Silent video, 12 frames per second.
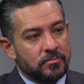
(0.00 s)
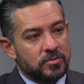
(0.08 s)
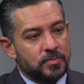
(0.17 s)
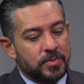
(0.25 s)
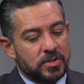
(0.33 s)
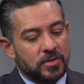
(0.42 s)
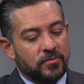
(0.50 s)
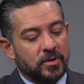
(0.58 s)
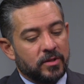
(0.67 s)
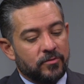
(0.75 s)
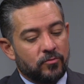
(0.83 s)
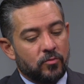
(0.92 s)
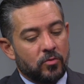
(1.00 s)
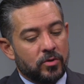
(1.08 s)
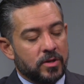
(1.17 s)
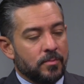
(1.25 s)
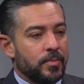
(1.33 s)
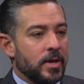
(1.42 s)
specifically for
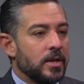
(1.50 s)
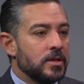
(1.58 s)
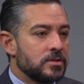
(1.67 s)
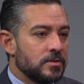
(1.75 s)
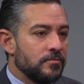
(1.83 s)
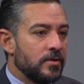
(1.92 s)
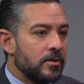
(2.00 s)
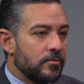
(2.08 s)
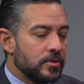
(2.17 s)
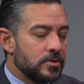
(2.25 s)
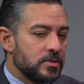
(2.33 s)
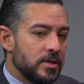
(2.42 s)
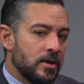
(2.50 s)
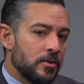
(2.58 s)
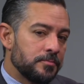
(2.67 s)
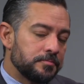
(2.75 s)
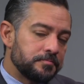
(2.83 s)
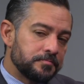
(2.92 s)
dependents of veterans. Now,